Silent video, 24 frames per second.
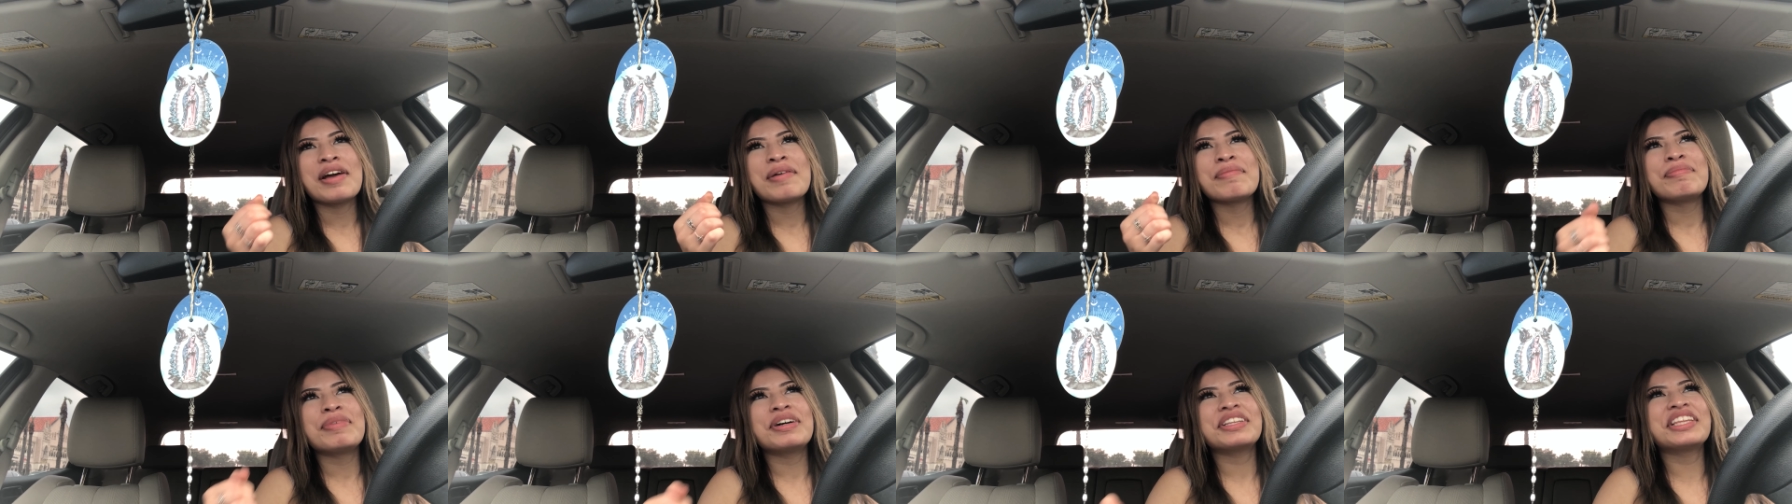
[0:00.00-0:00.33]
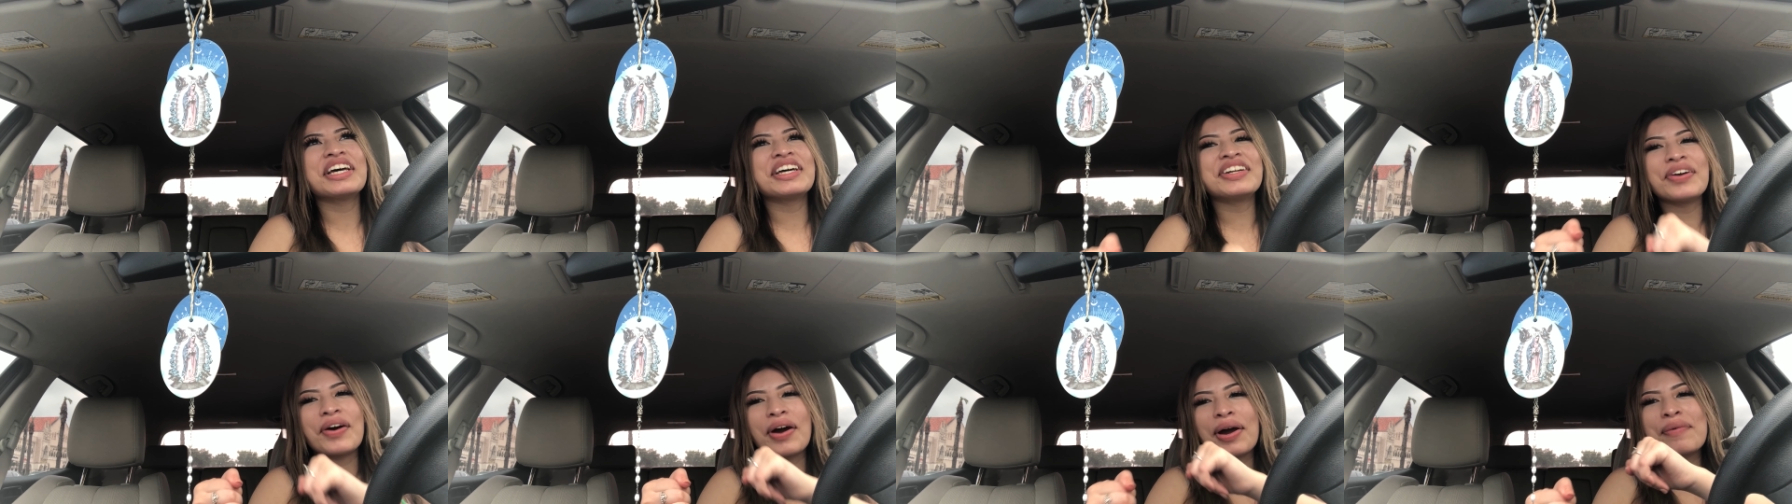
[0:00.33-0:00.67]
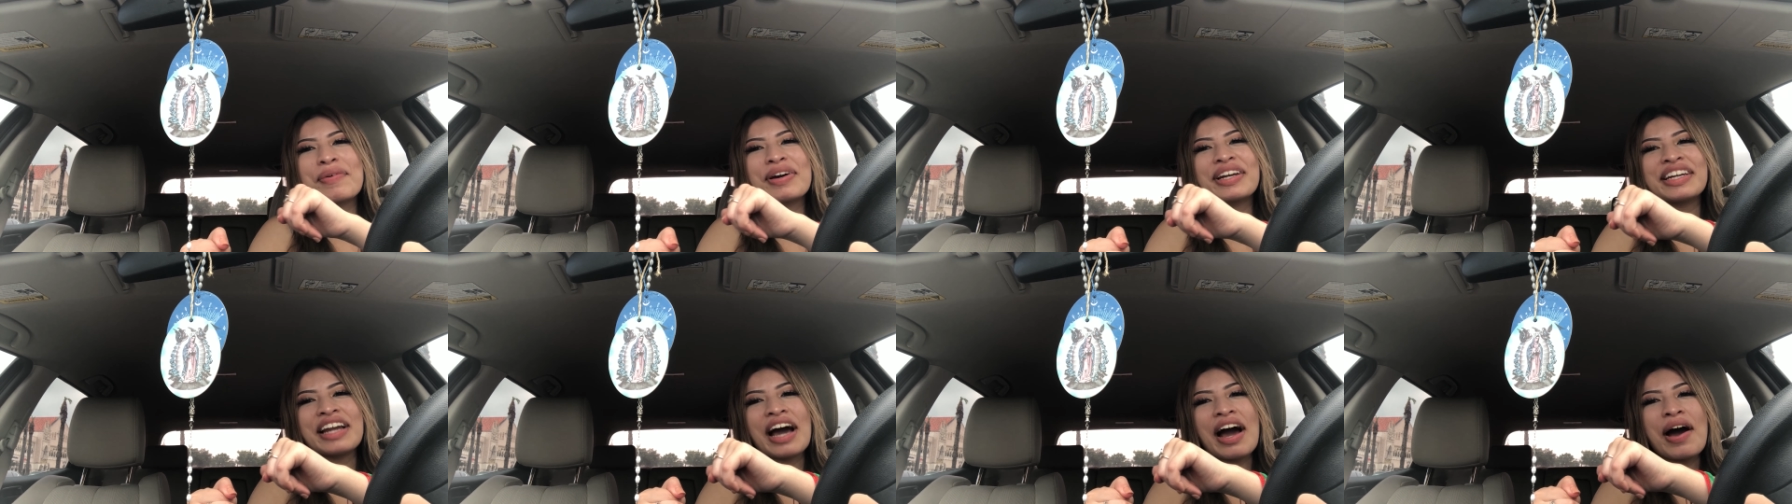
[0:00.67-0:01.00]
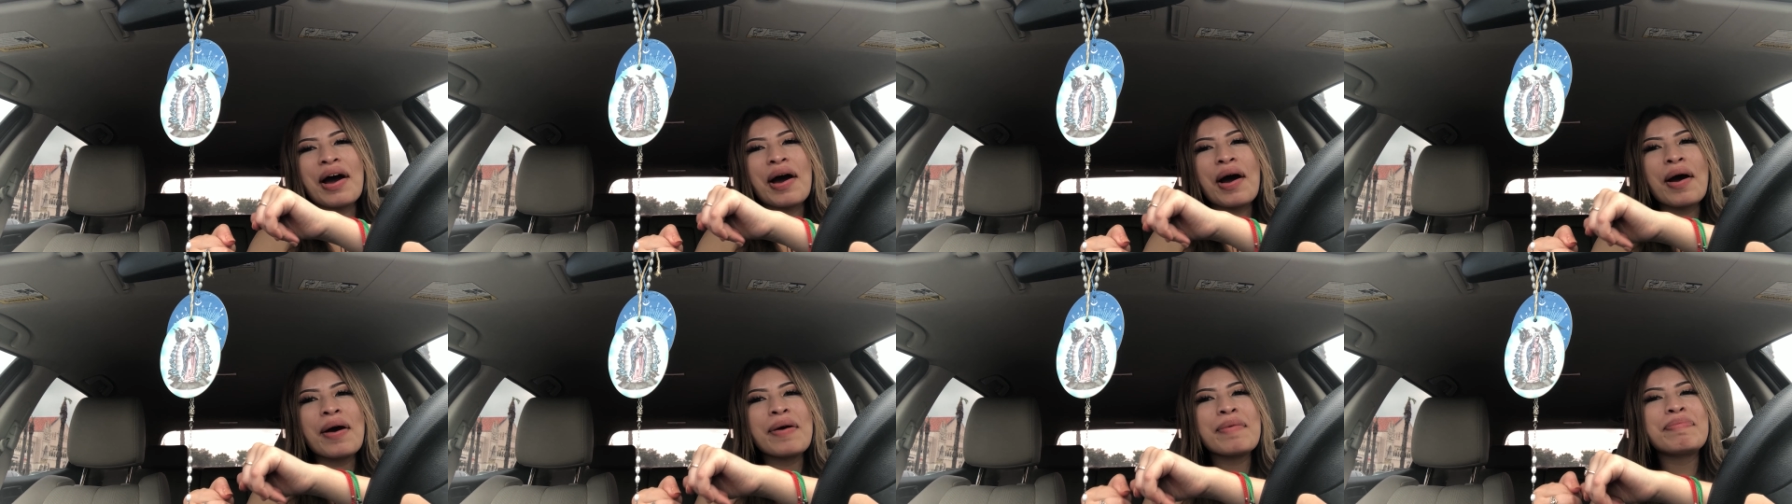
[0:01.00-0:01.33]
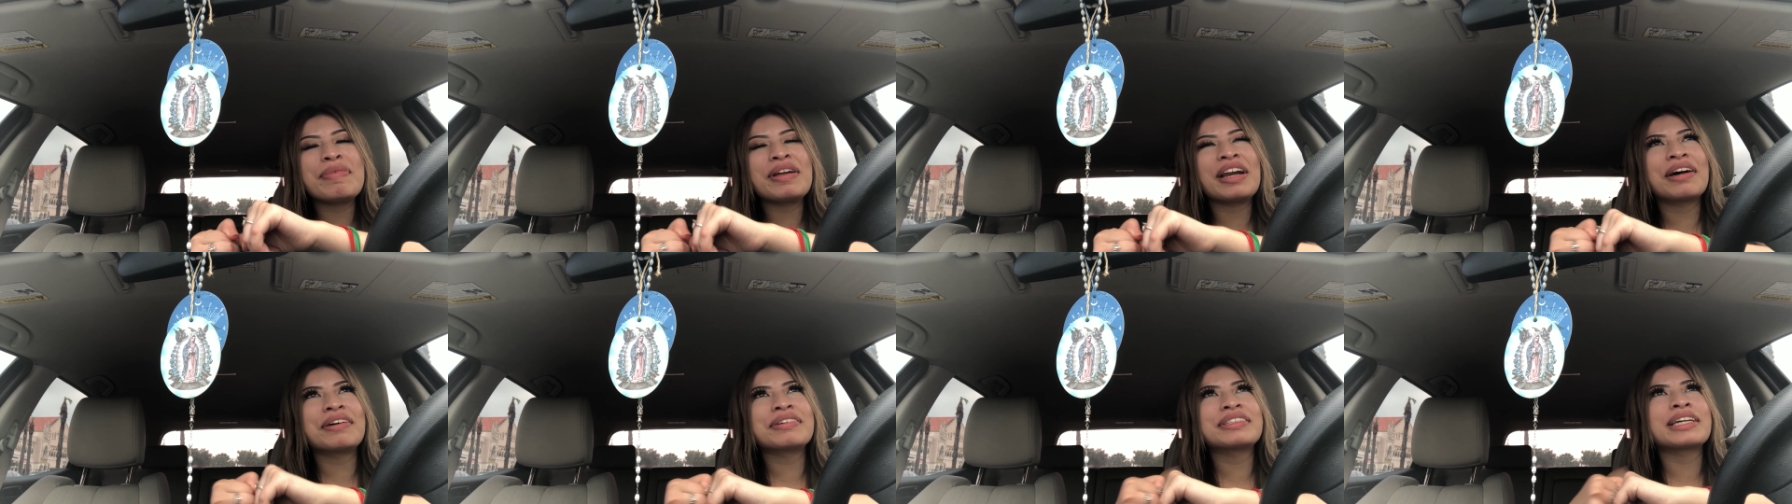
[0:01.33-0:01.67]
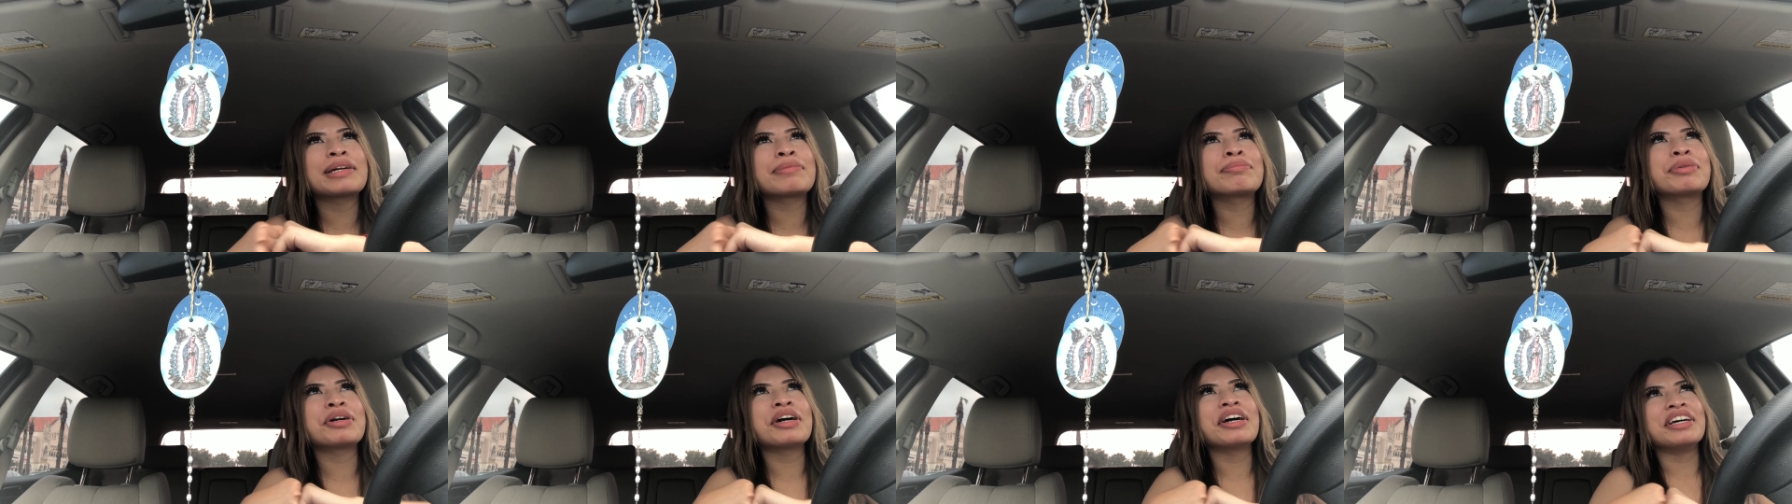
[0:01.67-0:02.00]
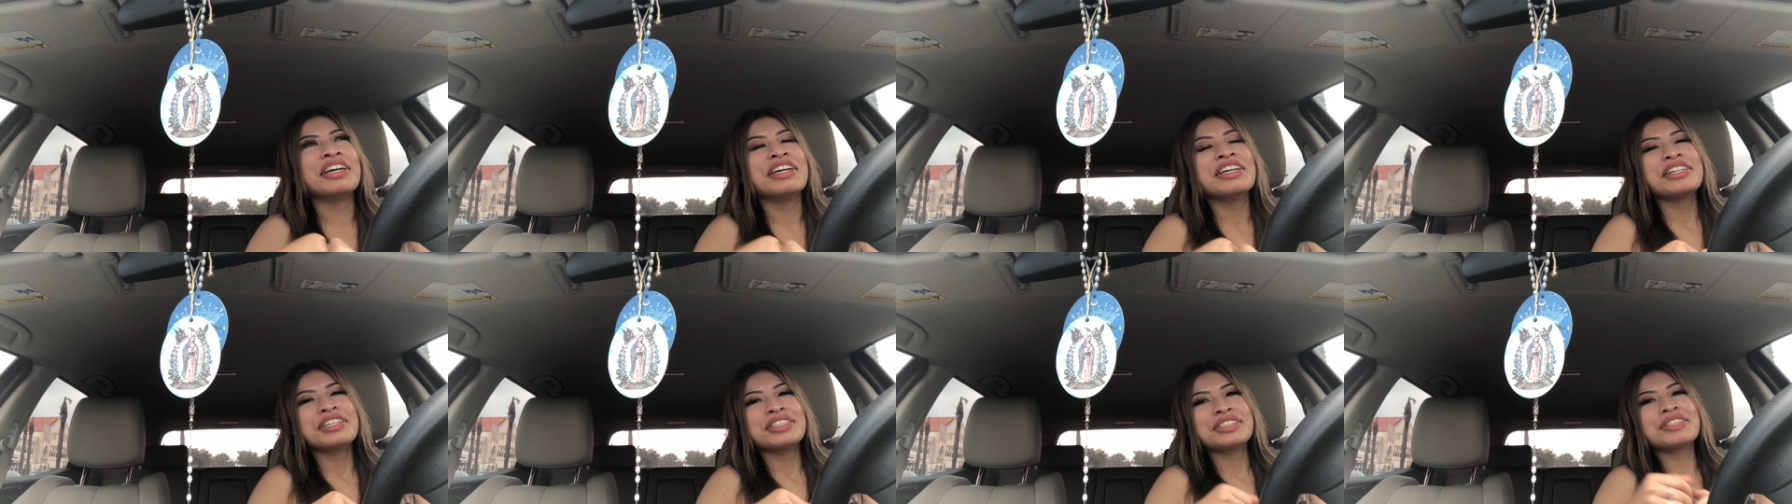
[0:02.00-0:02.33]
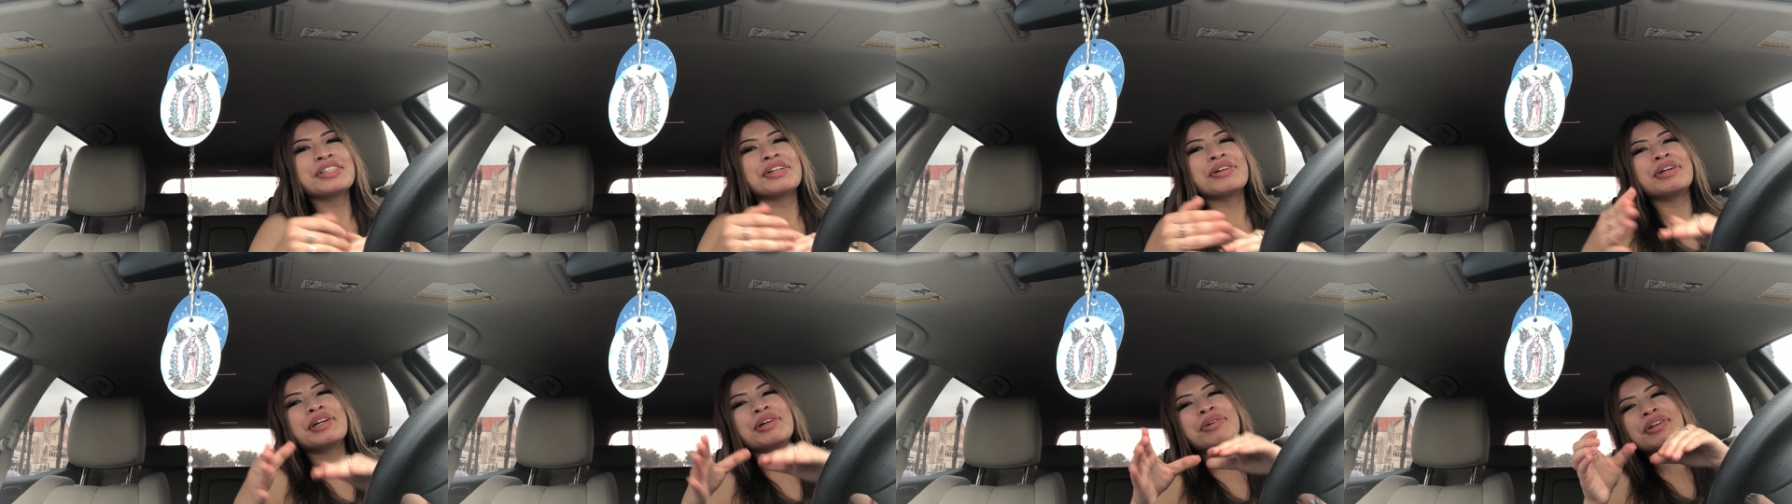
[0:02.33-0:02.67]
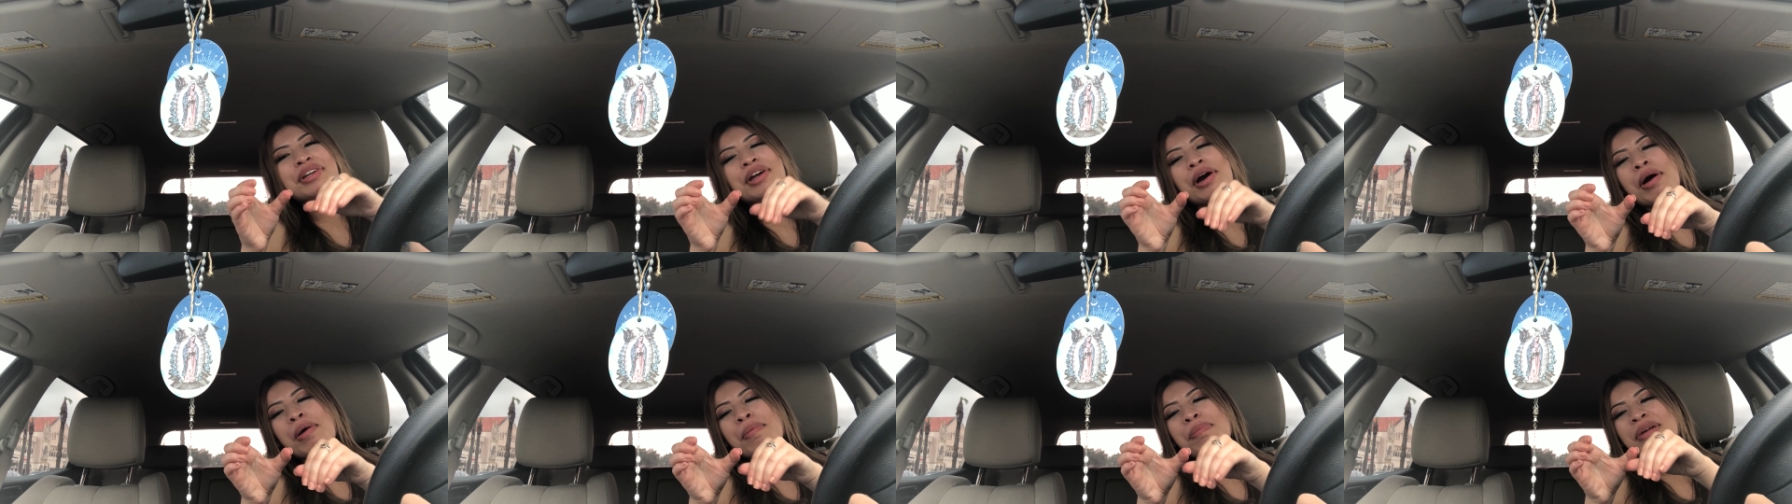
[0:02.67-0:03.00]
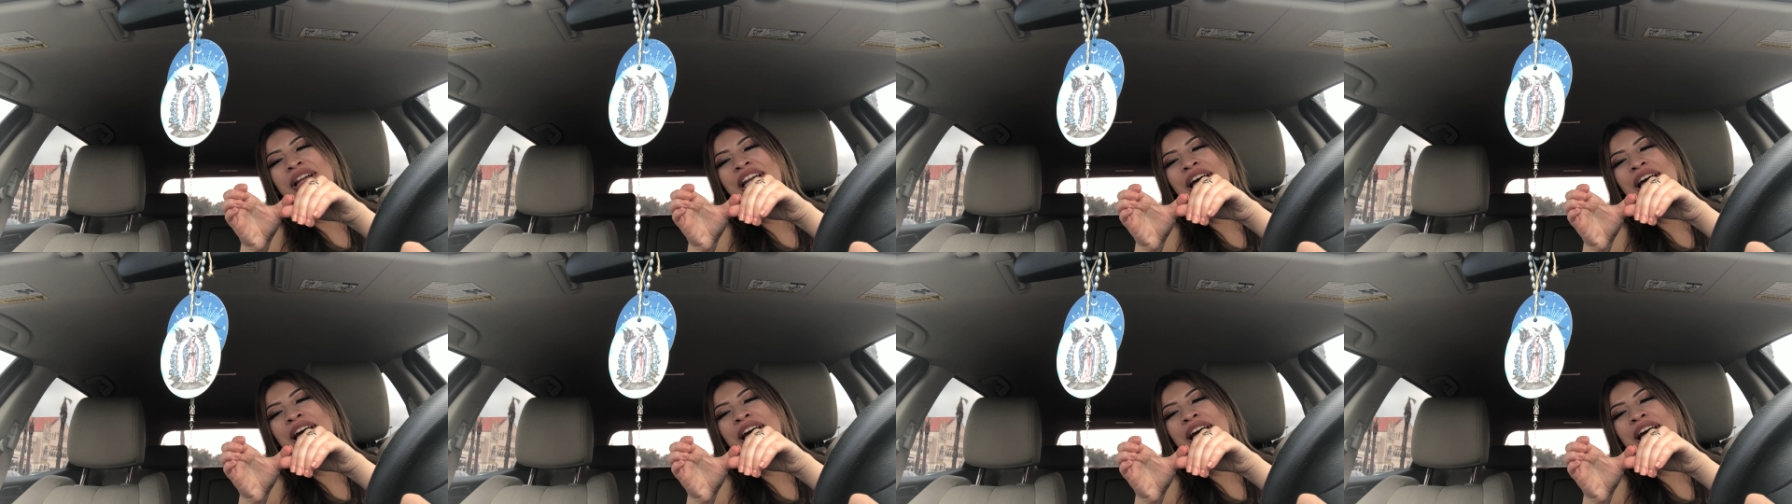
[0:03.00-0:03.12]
But the door would not open. I was like, bruh. So it would open